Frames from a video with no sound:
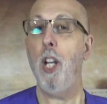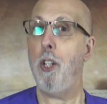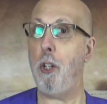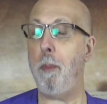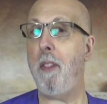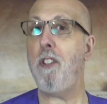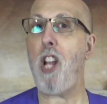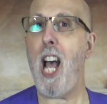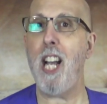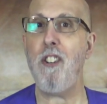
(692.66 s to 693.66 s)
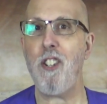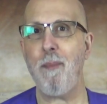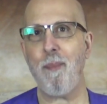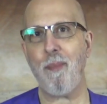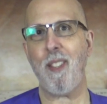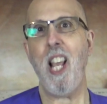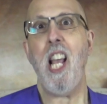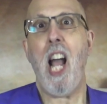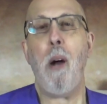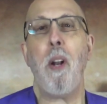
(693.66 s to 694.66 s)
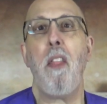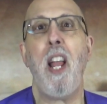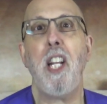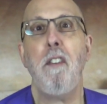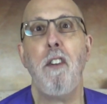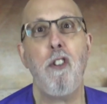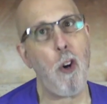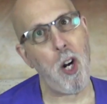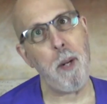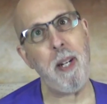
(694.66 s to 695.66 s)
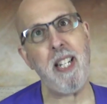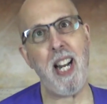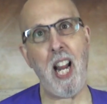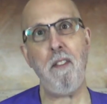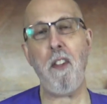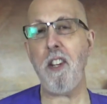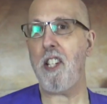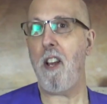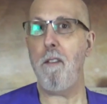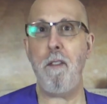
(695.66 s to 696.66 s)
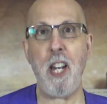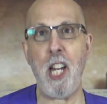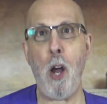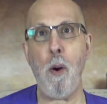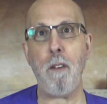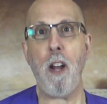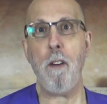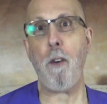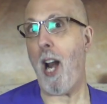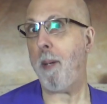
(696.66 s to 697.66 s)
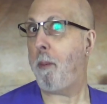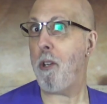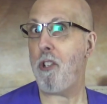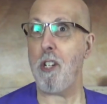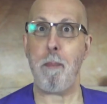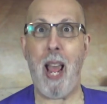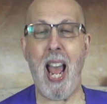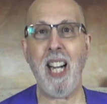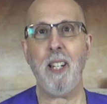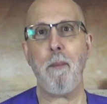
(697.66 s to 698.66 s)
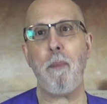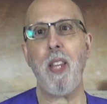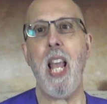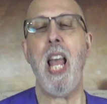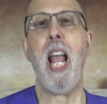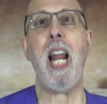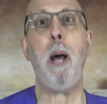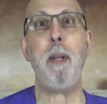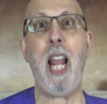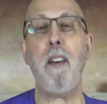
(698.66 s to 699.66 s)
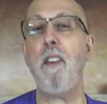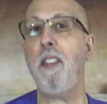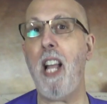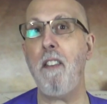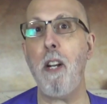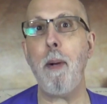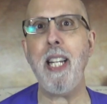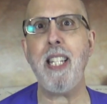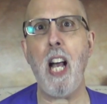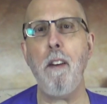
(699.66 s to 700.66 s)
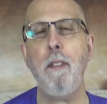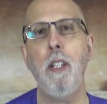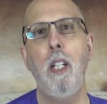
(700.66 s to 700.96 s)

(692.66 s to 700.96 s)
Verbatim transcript: You be the judge. I want to thank you for joining me today for this video of Frank Pushes Back and on behalf of Kevin and myself,